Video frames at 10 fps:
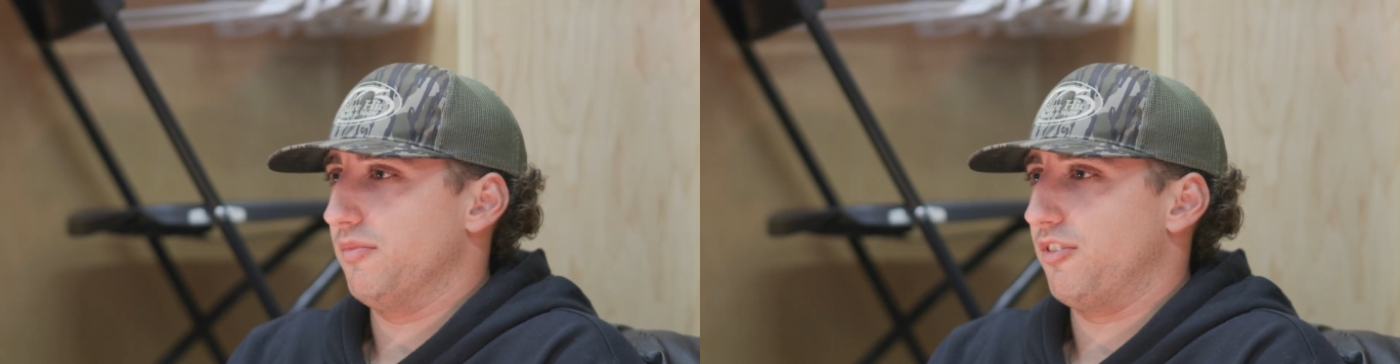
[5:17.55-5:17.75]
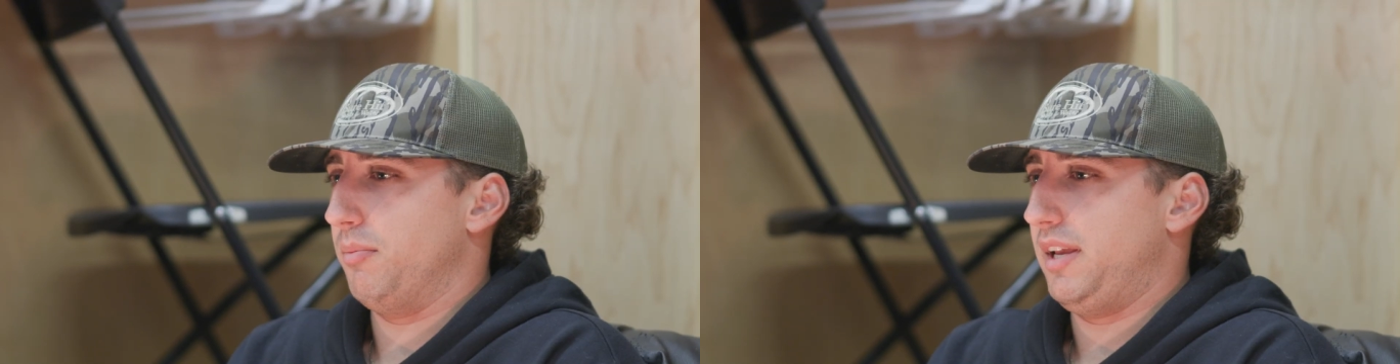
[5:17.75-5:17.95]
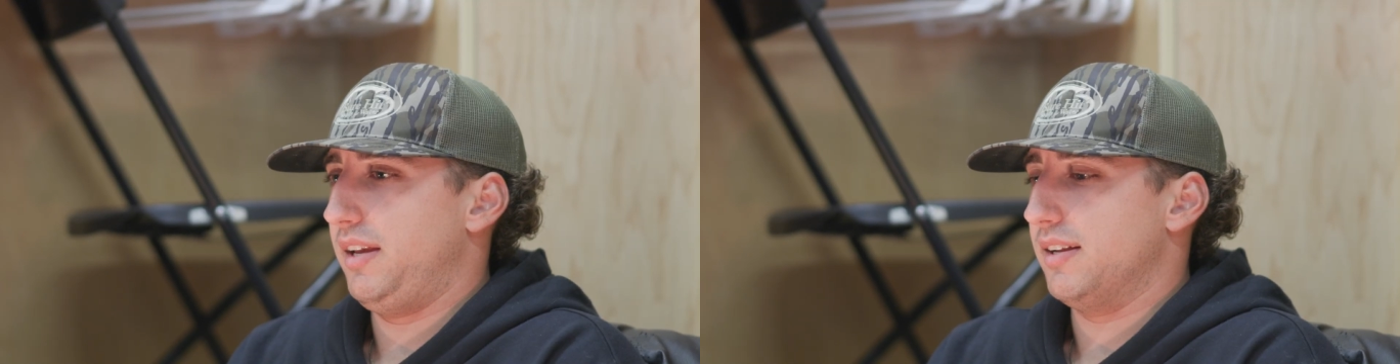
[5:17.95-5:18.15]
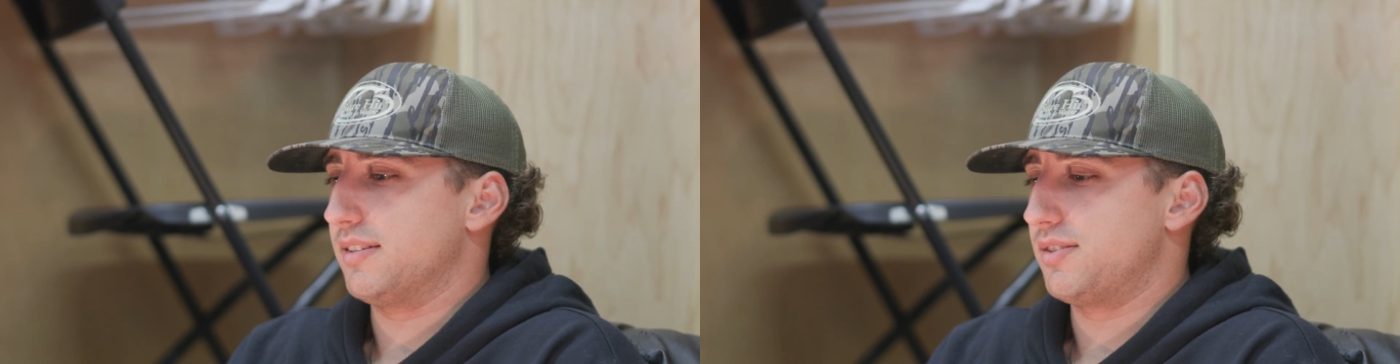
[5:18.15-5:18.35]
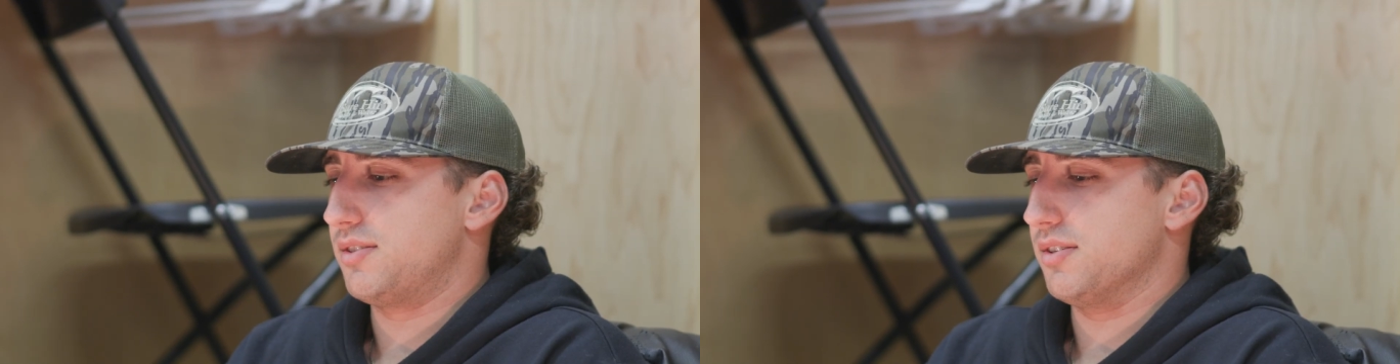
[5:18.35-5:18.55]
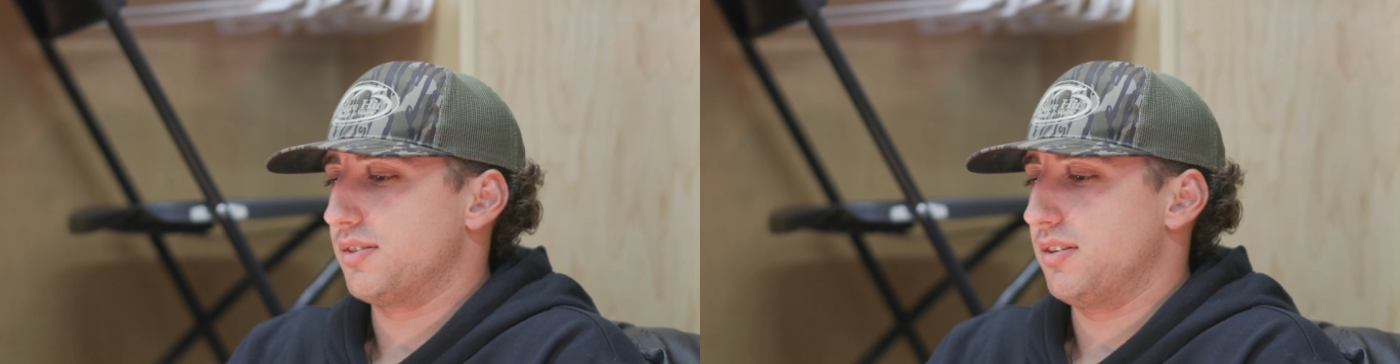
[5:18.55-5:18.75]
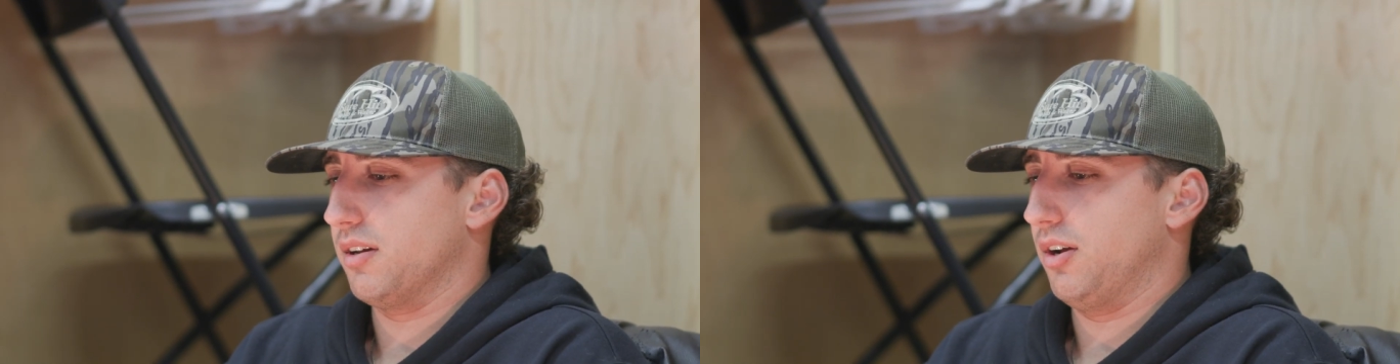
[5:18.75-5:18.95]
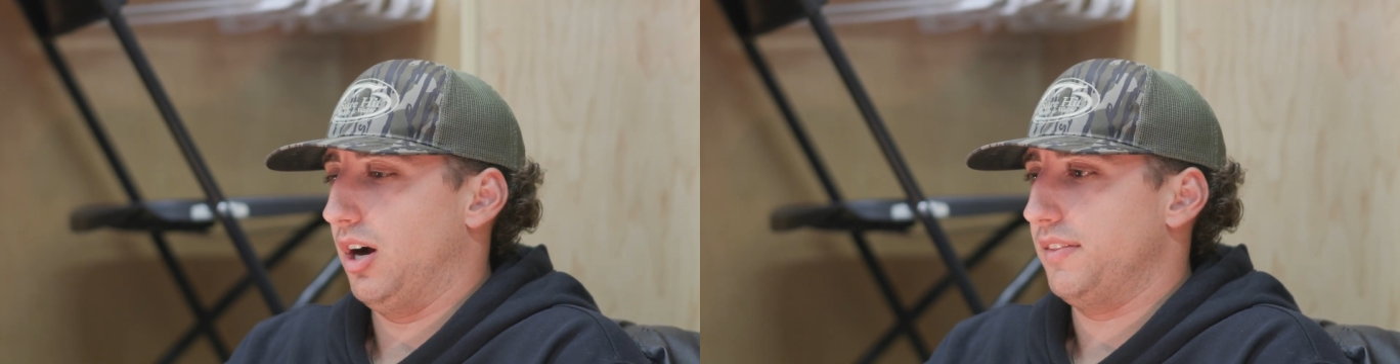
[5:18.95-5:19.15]
For me, it's just to
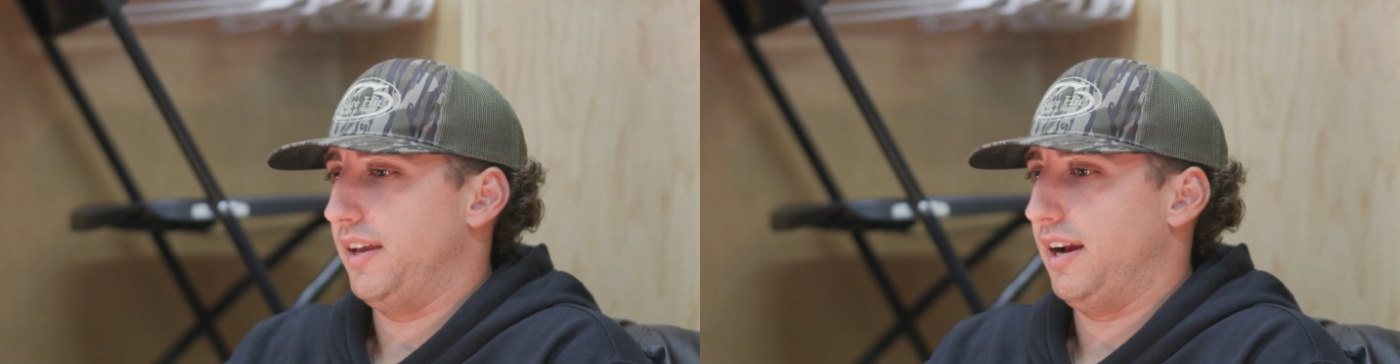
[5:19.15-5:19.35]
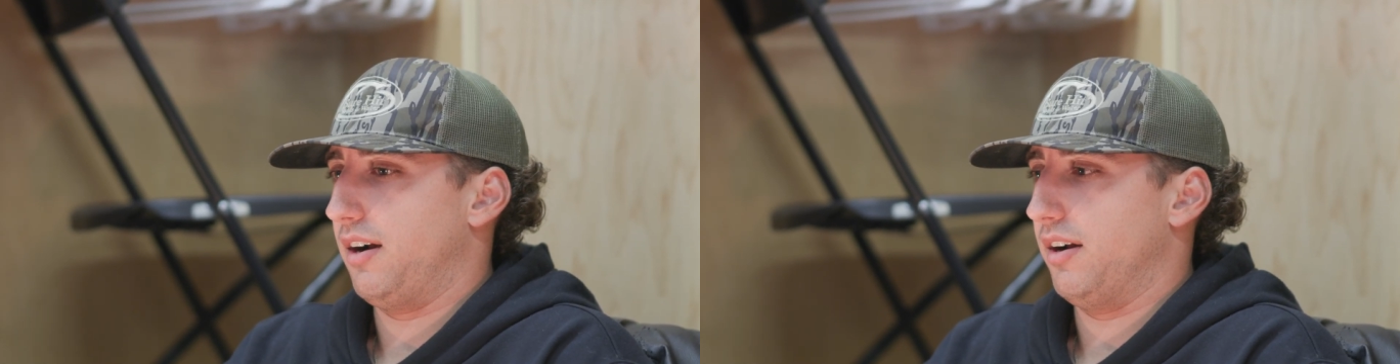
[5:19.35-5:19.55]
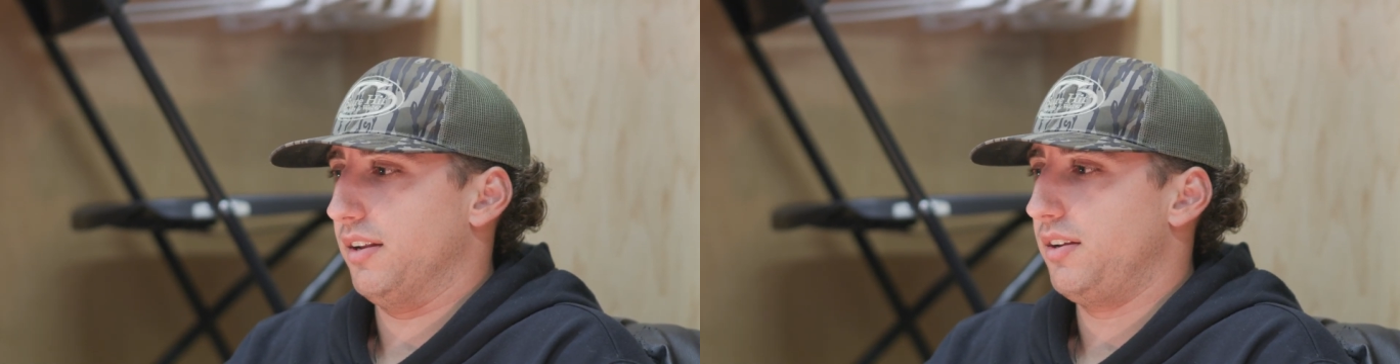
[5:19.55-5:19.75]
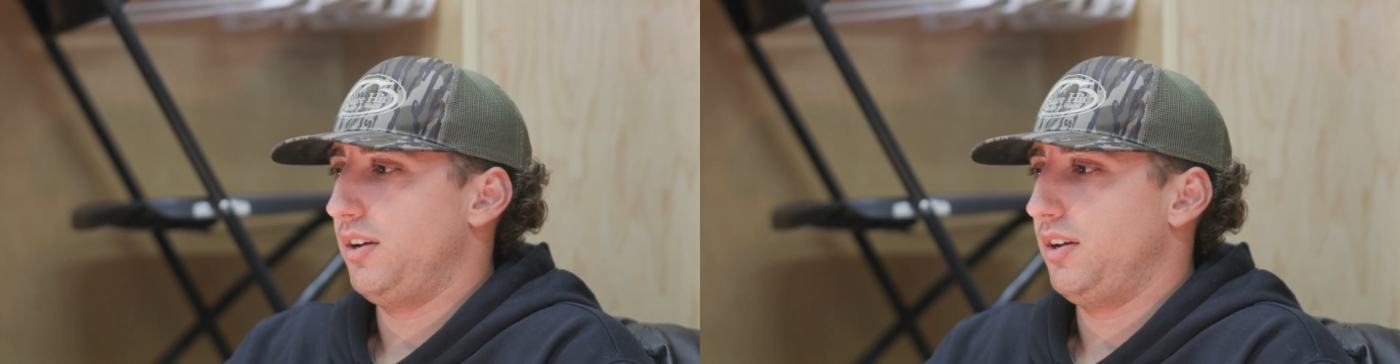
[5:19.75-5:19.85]
go out there and